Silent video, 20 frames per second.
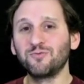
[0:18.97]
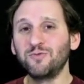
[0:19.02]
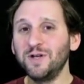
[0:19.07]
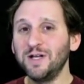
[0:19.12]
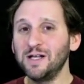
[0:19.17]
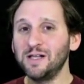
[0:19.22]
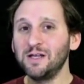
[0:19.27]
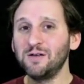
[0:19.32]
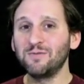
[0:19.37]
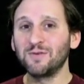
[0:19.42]

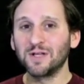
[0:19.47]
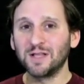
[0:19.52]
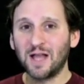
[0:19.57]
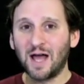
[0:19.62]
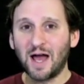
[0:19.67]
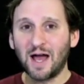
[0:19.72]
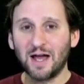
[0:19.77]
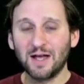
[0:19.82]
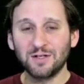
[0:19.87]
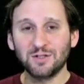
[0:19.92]
really
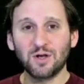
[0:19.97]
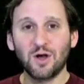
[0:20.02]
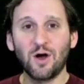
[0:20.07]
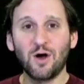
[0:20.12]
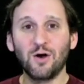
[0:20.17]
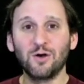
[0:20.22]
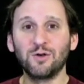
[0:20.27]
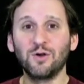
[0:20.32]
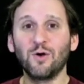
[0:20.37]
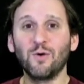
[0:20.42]
relies
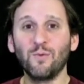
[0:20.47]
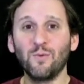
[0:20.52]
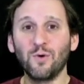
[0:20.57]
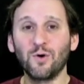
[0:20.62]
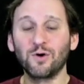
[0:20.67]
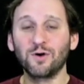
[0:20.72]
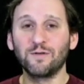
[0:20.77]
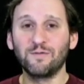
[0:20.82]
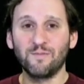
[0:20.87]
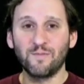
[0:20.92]
on
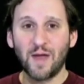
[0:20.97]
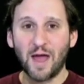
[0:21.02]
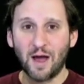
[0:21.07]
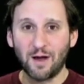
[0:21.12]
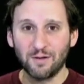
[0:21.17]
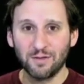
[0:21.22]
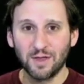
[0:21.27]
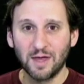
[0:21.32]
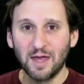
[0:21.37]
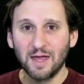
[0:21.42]
word of
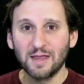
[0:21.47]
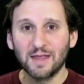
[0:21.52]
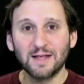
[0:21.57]
mouth.